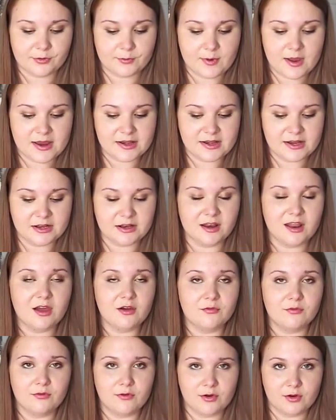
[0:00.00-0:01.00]
So I need a
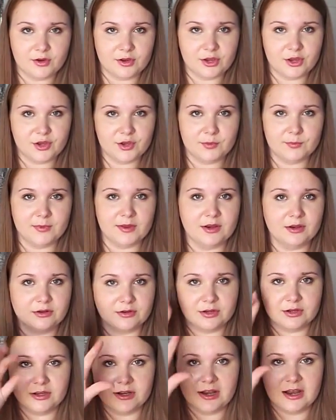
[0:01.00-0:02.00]
lot of volume
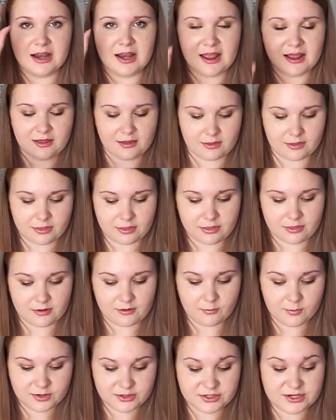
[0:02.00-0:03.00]
and length,
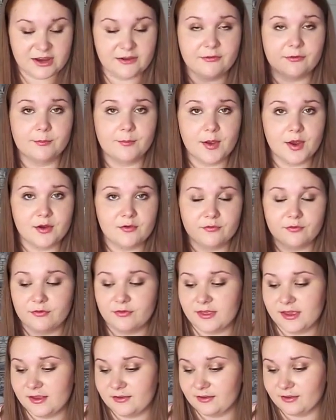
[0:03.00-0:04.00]
which gives both
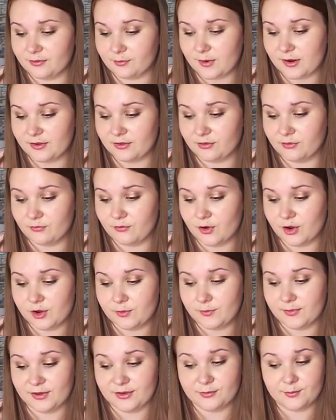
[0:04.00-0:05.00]
of these. That's why it's
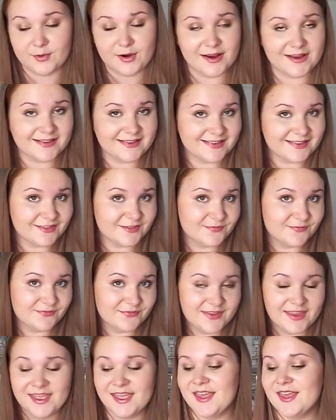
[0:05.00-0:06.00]
Volume Express.
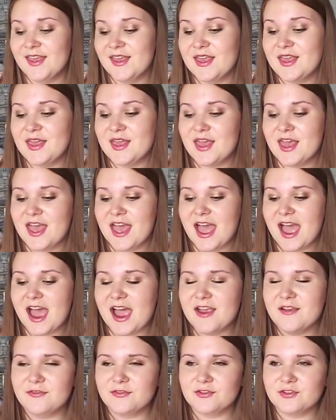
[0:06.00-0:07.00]

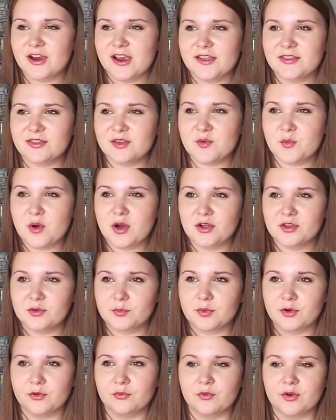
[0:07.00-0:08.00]
I've tried the
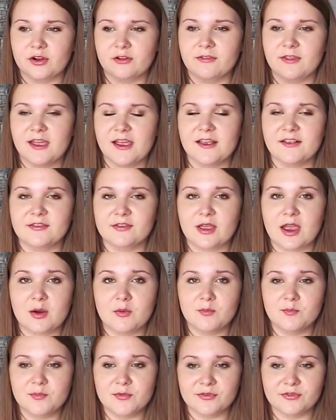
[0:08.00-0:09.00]
waterproof one of this.
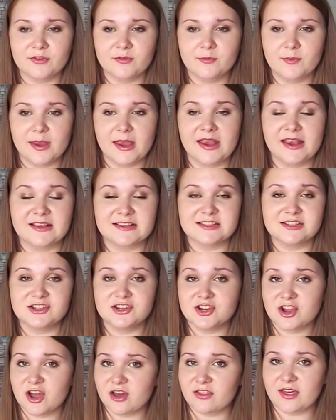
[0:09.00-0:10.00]
I must admit, it's
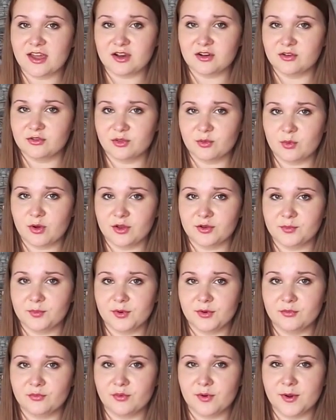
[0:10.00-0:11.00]
not that good, the
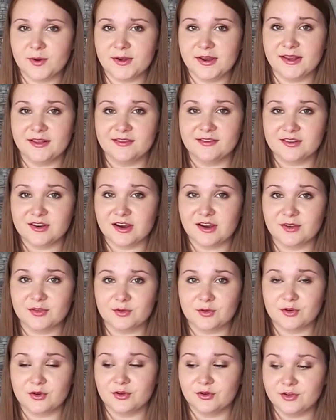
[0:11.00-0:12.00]
waterproof one. It's not as
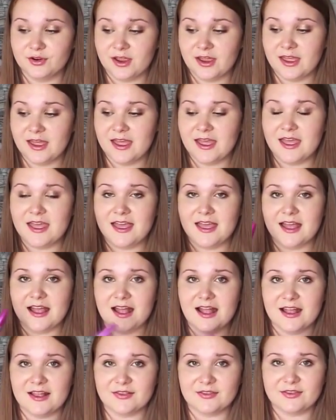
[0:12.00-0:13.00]
good
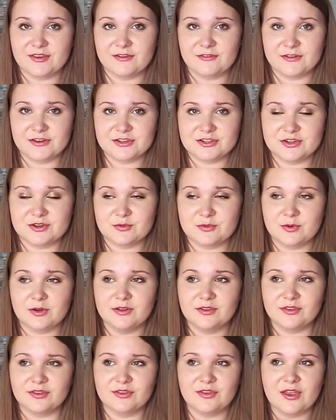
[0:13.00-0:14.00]
as the original one.